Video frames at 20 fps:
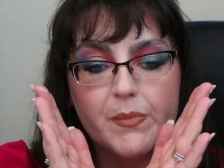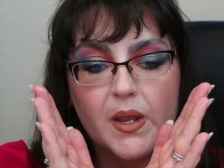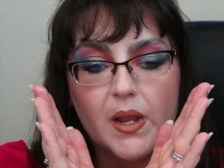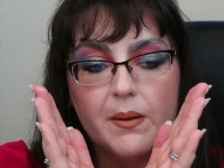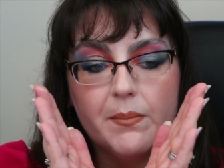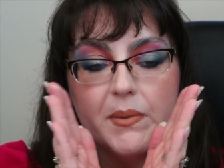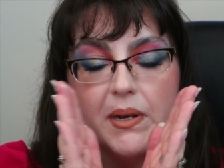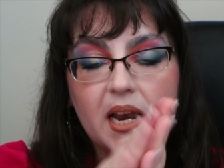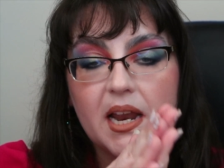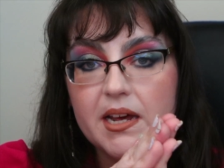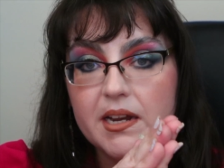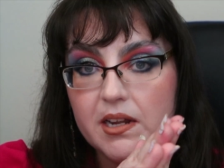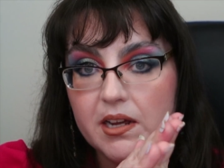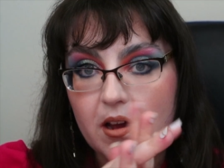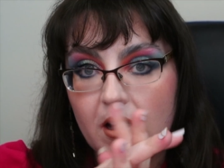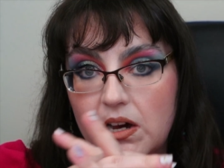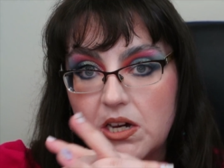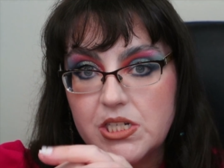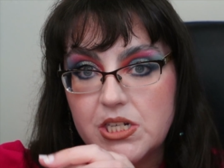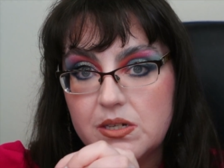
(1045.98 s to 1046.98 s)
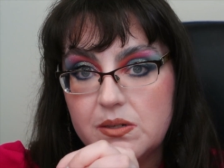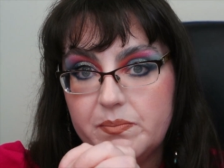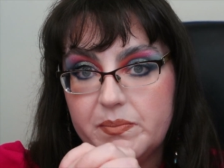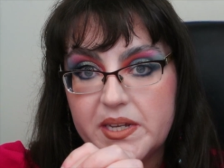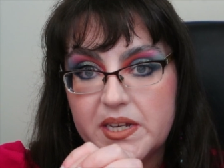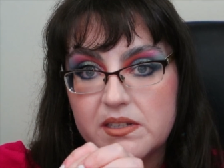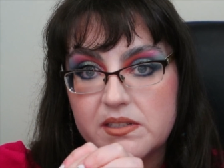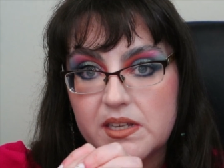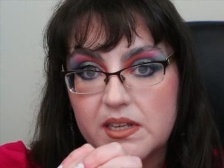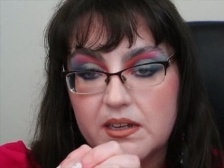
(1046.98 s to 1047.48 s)
I'm glad I got it
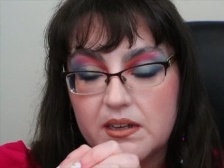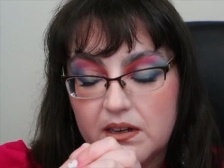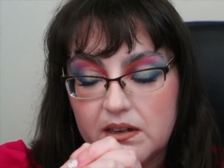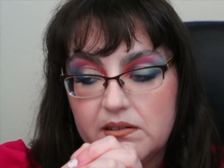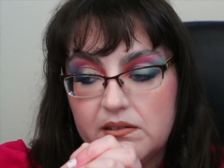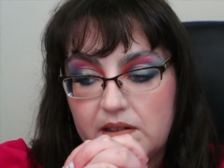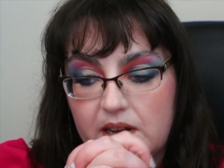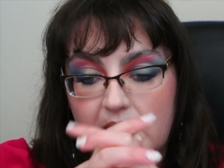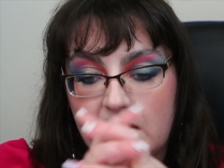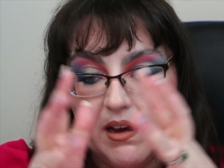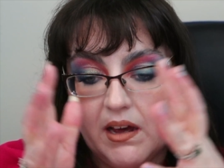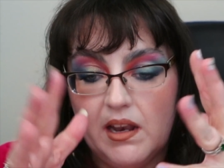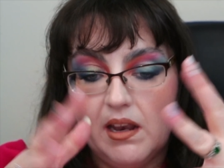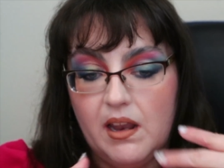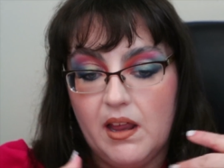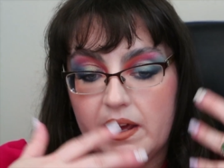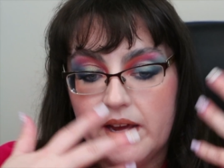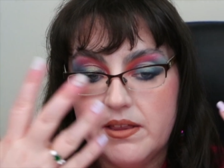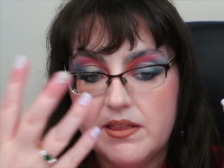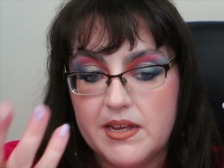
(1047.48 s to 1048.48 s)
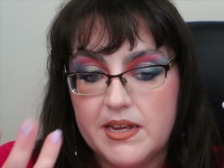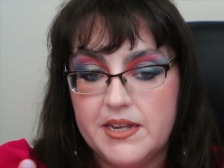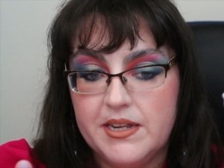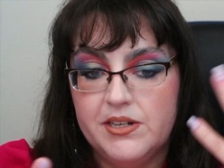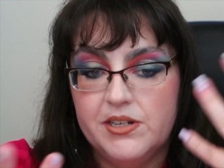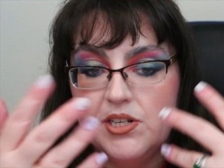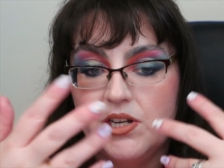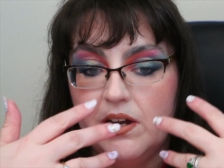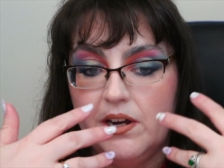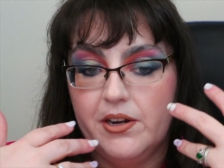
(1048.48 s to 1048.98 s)
because I like the
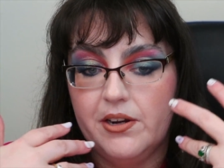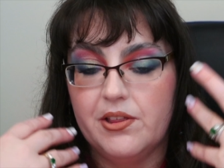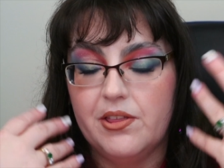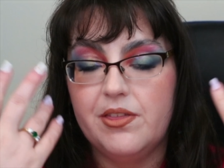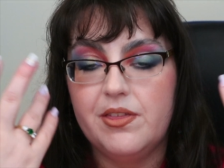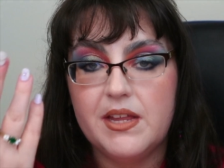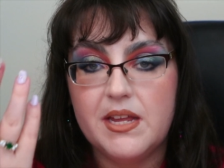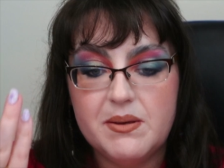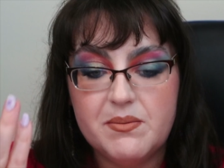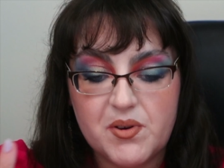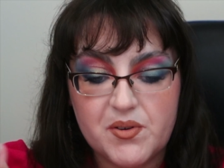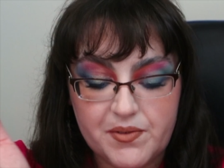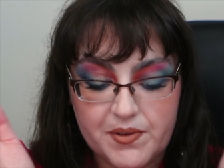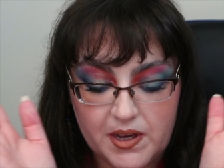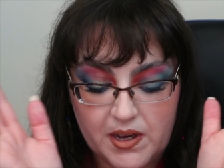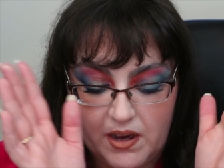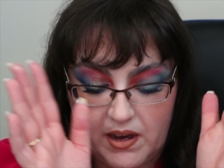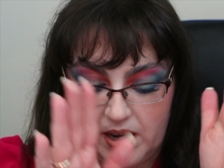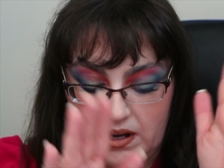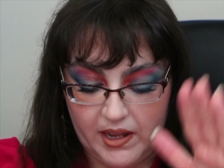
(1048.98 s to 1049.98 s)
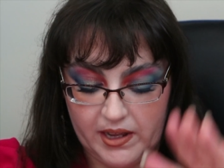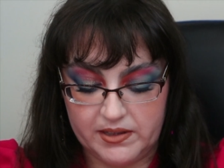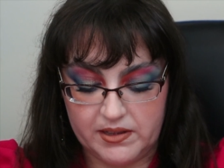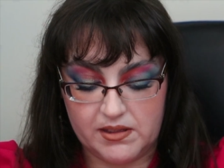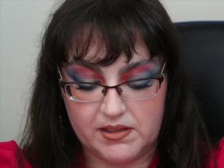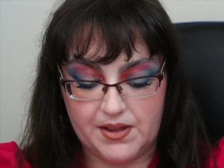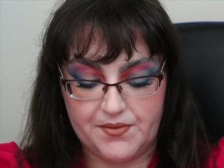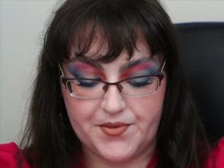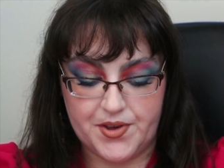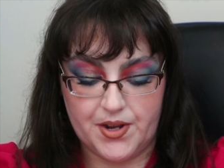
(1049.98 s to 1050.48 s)
entire theme of it. I like that
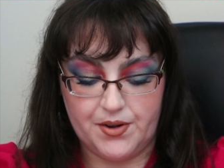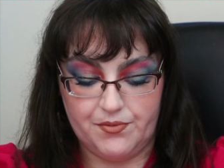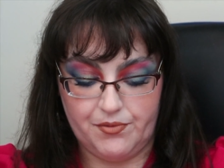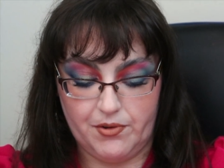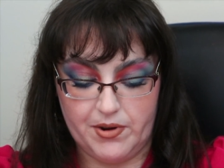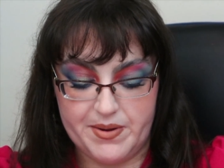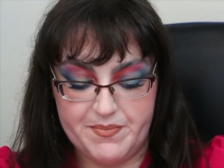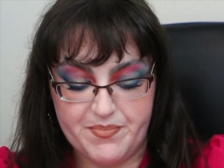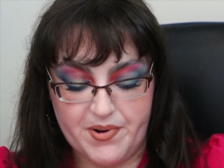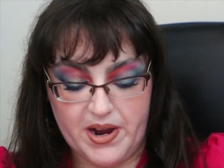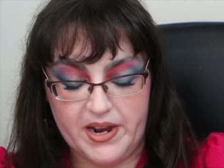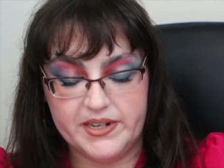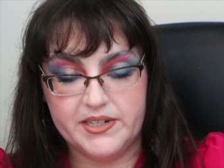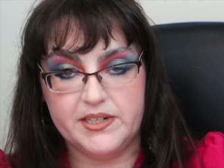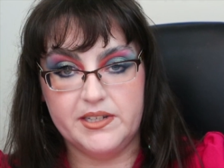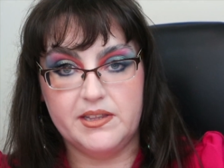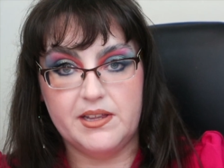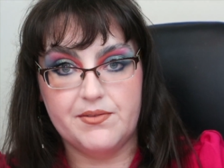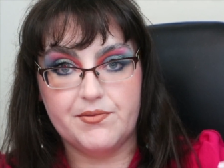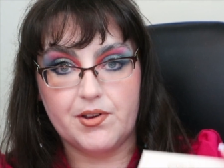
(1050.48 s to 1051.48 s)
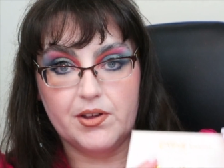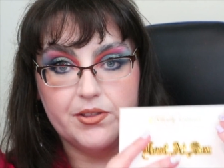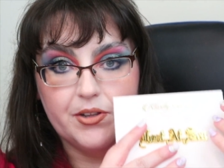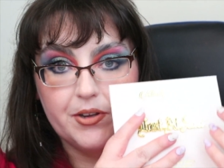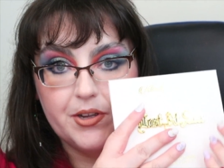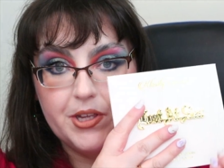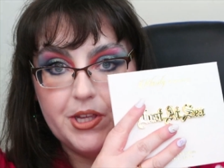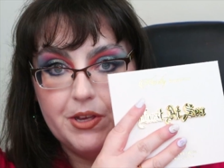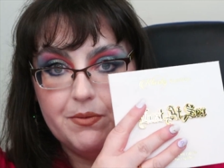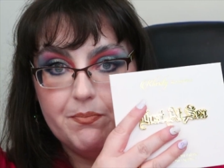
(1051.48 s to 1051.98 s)
they've kind of rebranded, they've got their
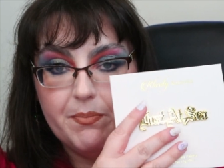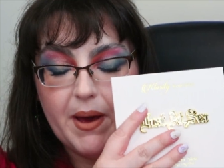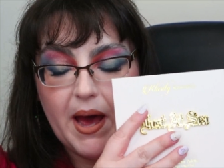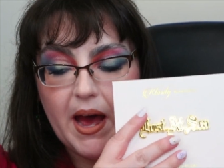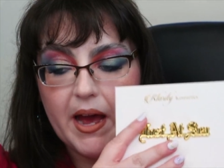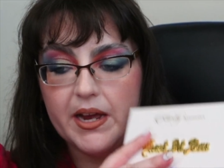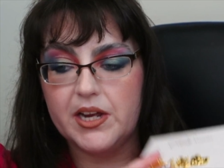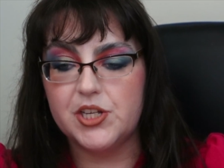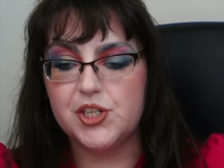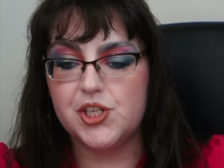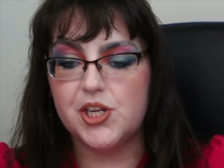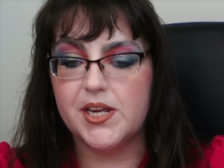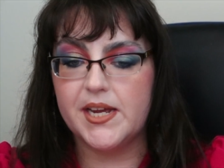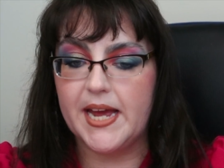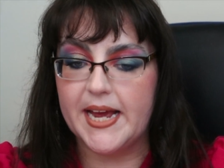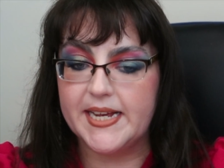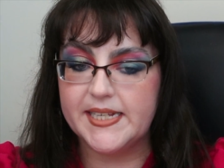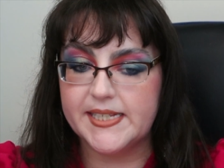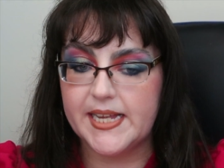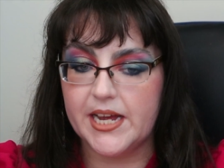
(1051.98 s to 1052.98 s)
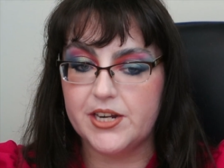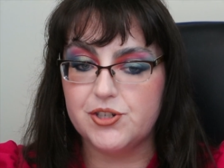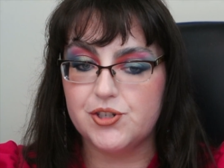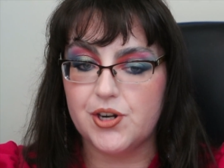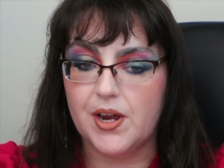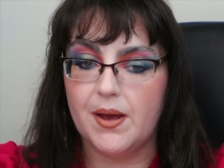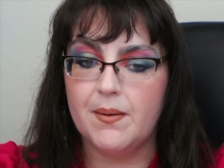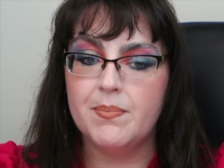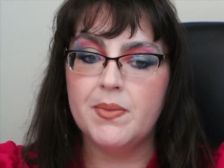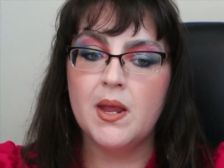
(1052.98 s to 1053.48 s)
cute packaging,
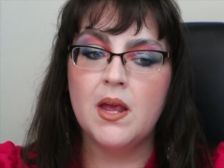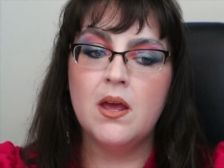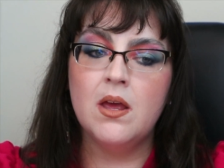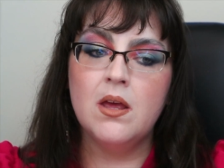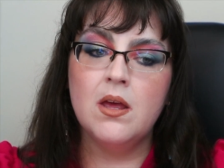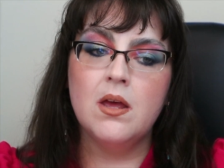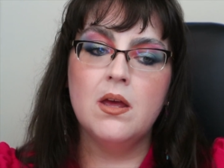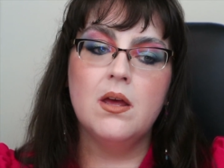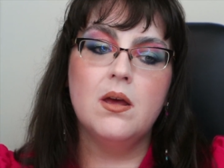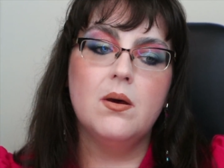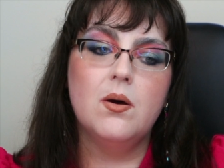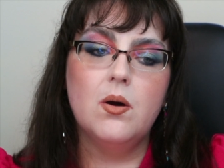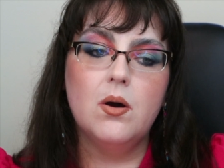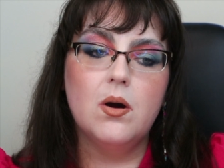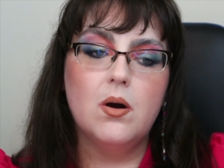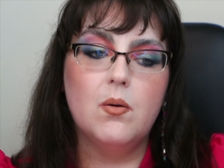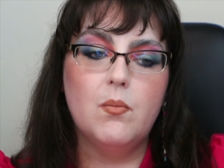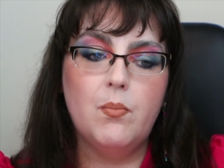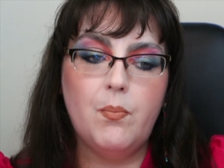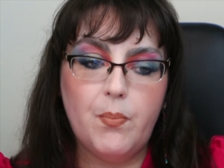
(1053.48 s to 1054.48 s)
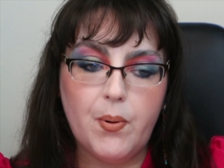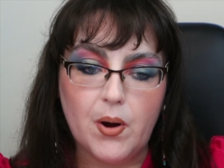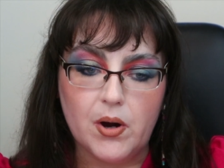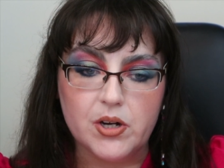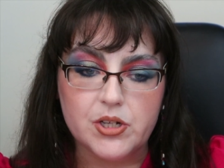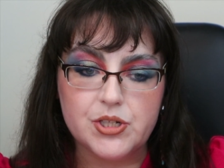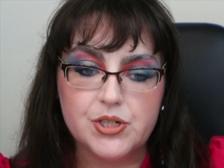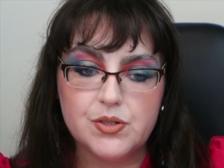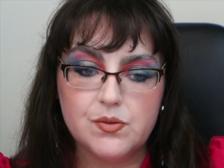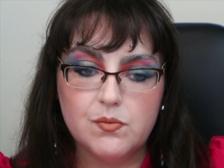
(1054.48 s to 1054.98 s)
etc.
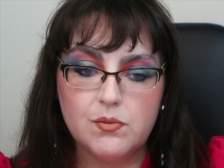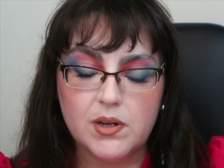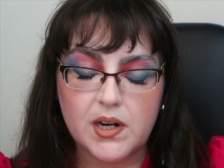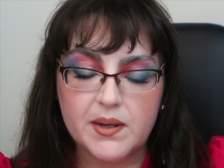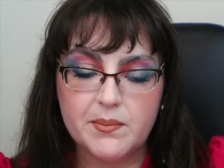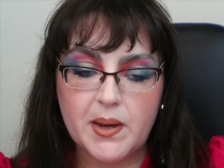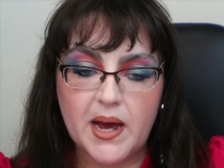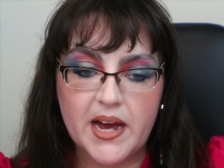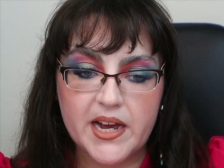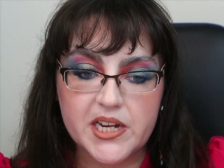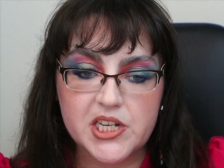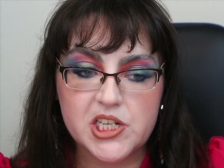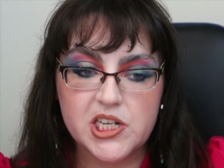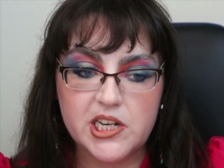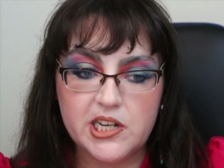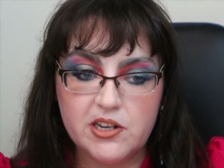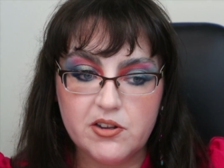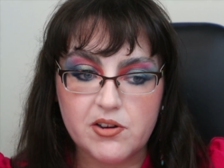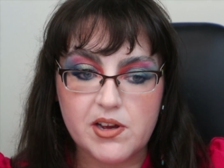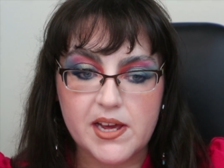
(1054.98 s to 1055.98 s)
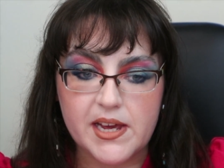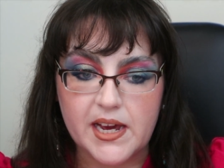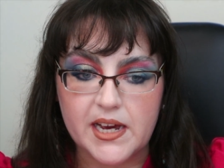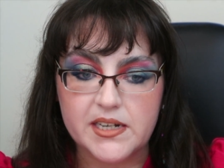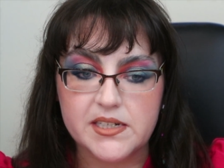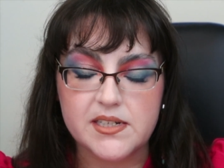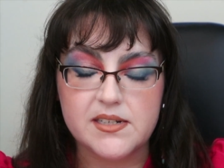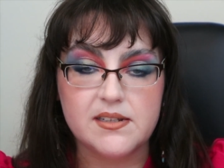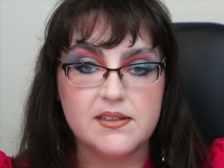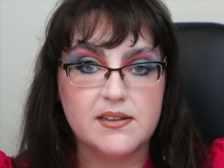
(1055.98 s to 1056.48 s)
But when I'm actually looking
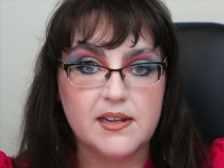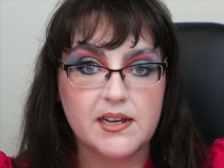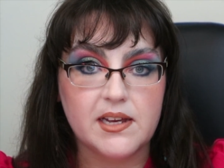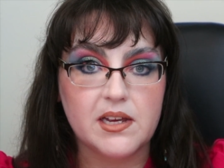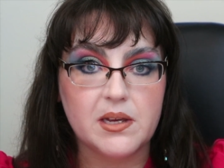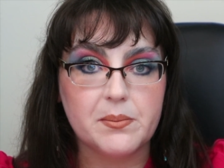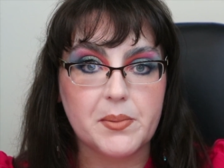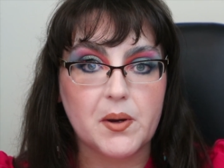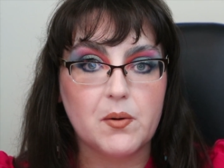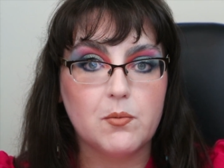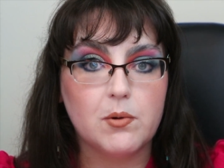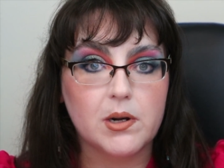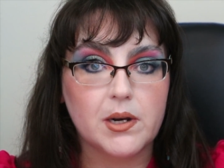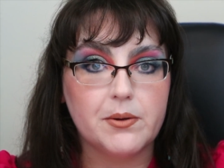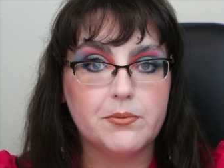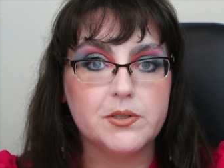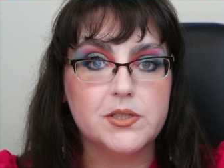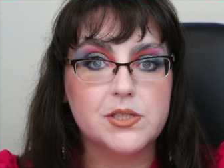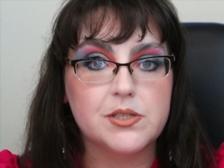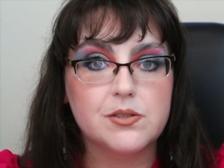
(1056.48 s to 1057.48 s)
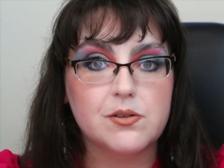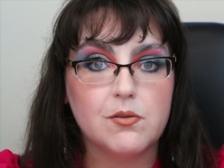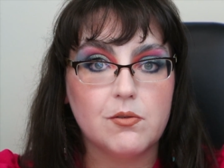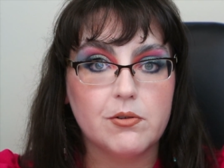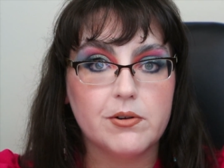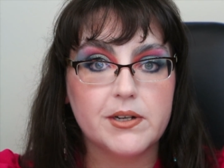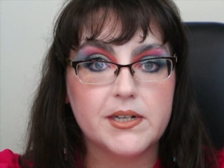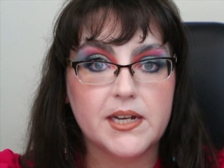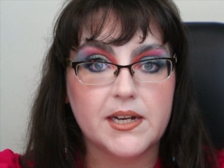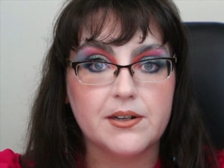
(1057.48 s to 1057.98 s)
at it and thinking about what I would
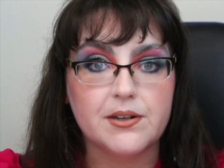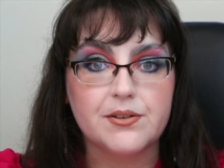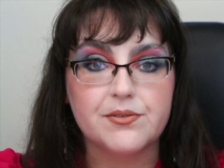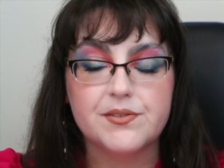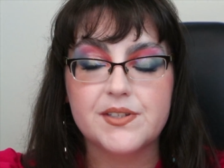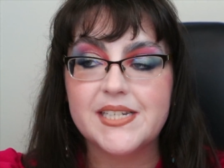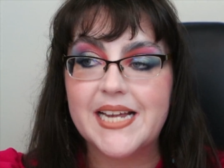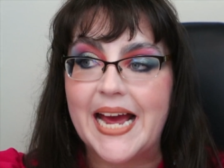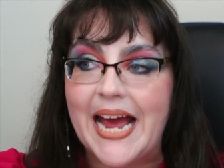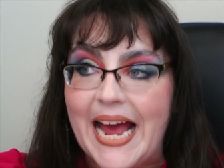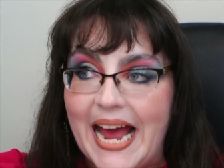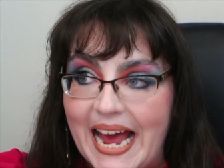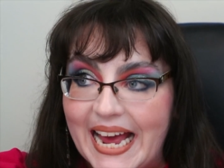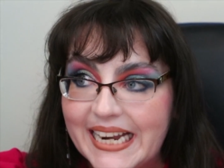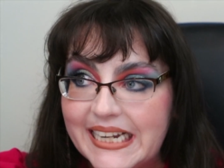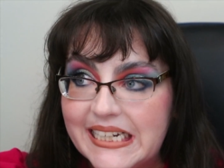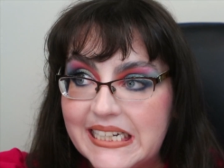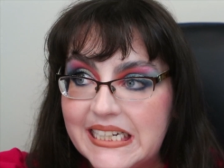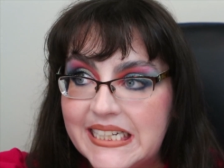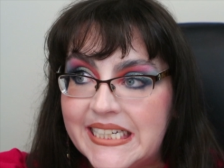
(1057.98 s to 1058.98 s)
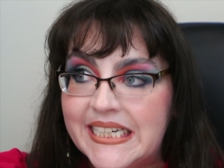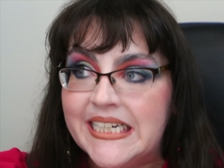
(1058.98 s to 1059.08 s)
score it out of 10,